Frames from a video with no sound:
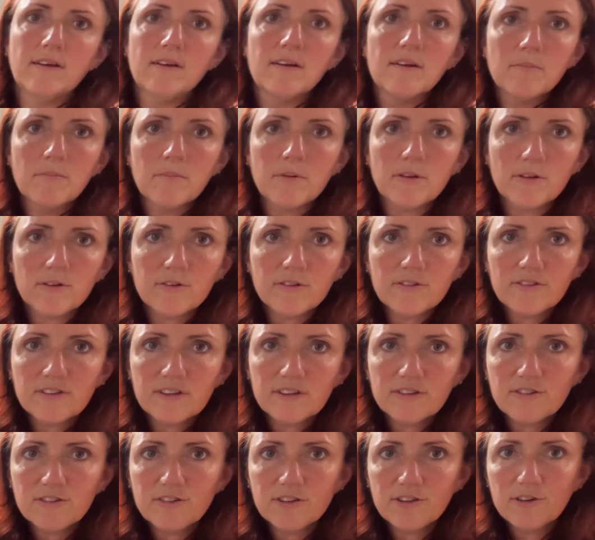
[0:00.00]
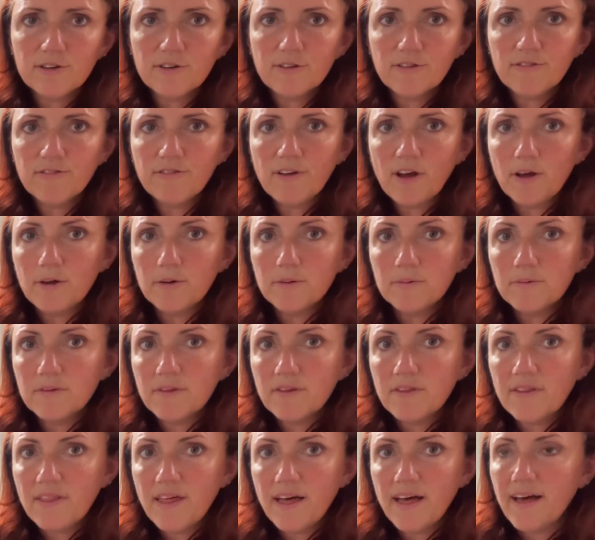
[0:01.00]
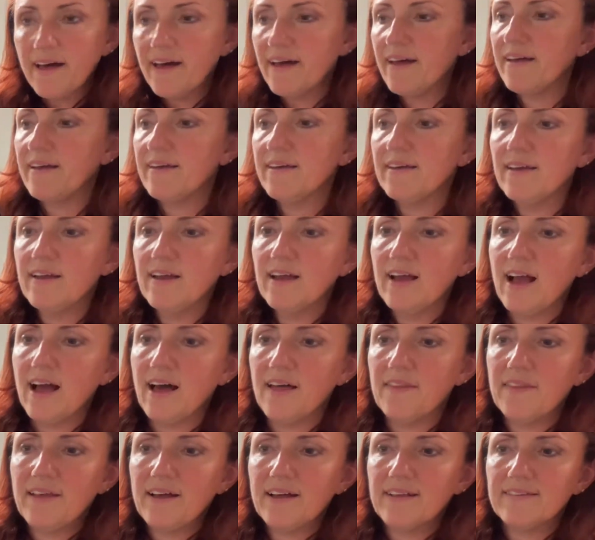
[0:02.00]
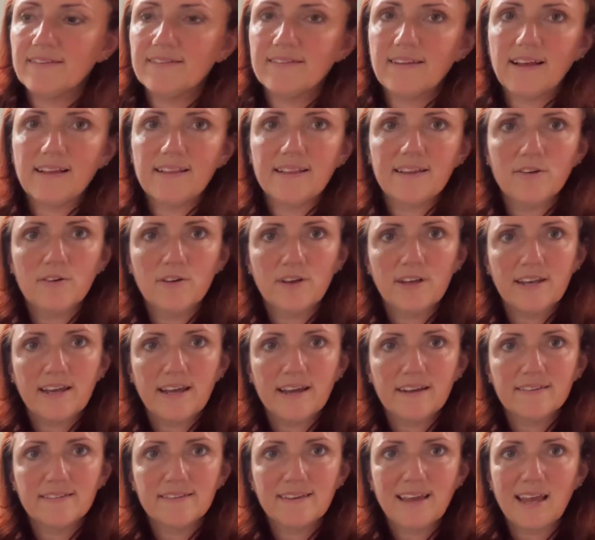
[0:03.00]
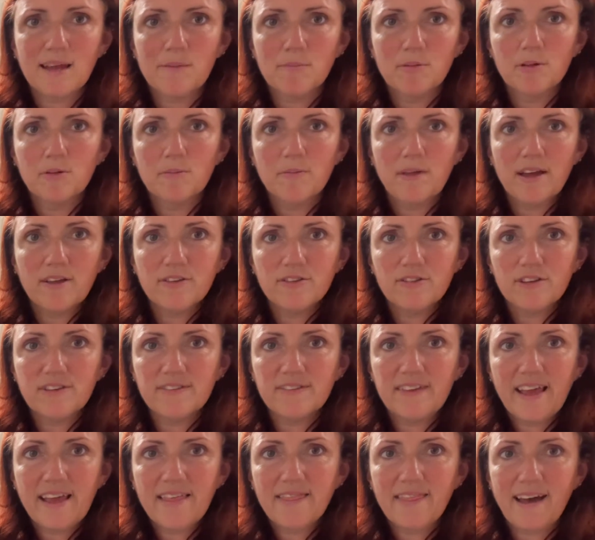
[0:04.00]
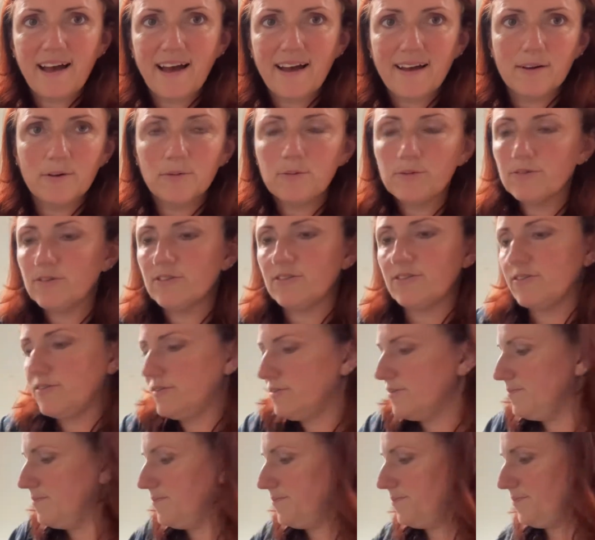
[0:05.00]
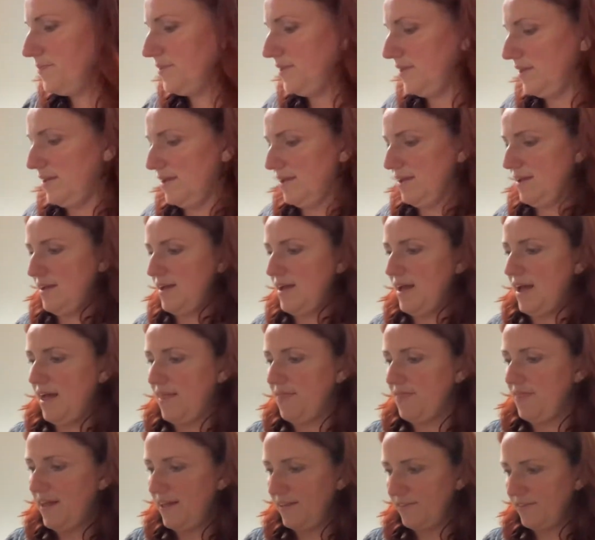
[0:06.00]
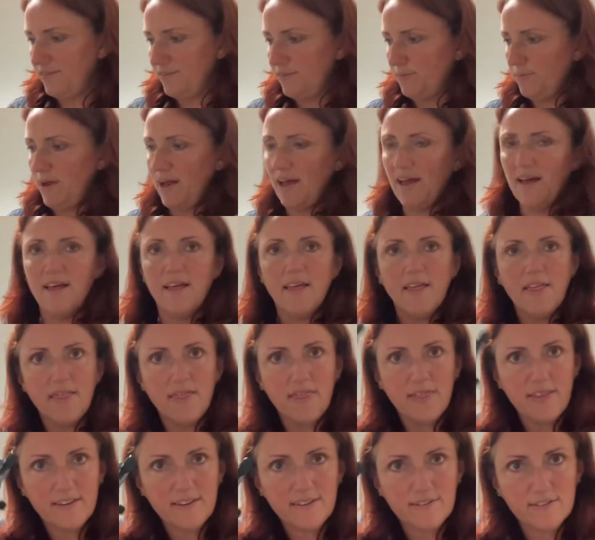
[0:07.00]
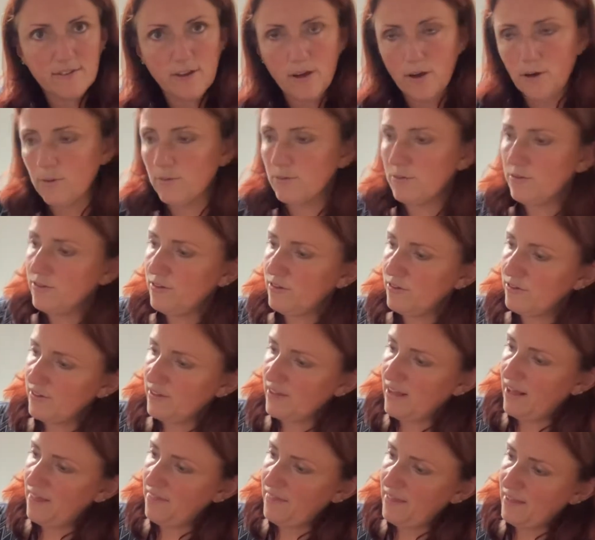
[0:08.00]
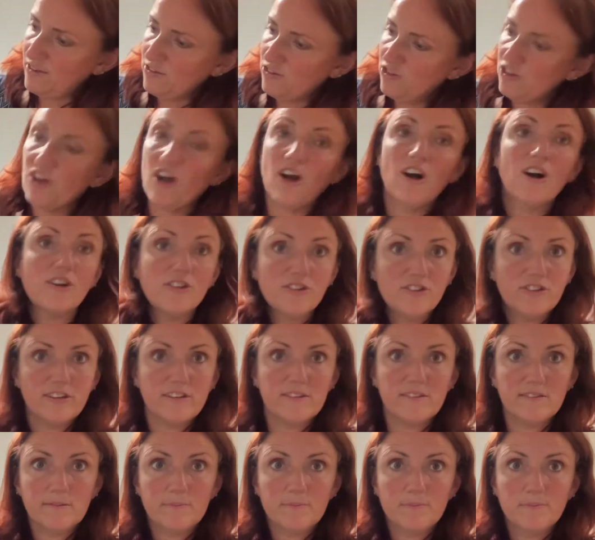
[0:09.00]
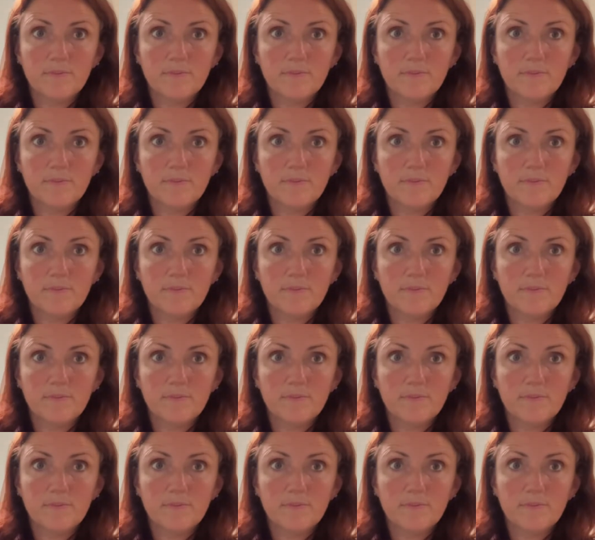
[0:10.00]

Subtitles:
plugs into your phone there, and that's that little connector cable up there. So you take that out and that's where this goes, so that then charges.